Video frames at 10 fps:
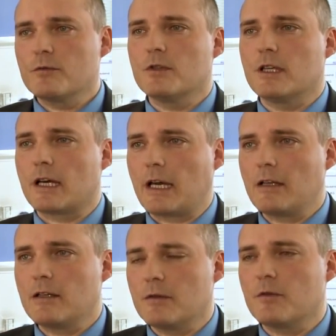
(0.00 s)
So for
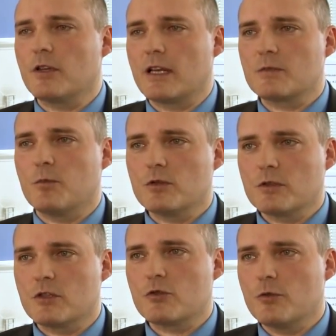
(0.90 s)
export,
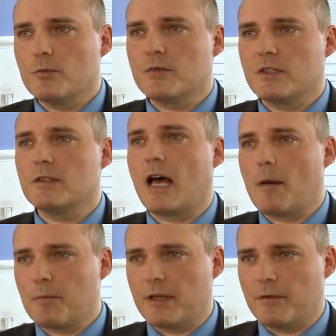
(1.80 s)
customers can disregard
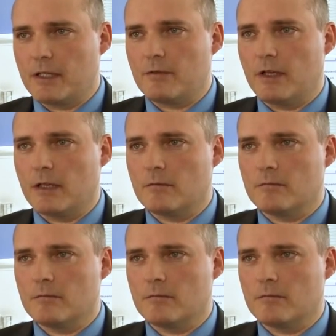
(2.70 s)
the directive.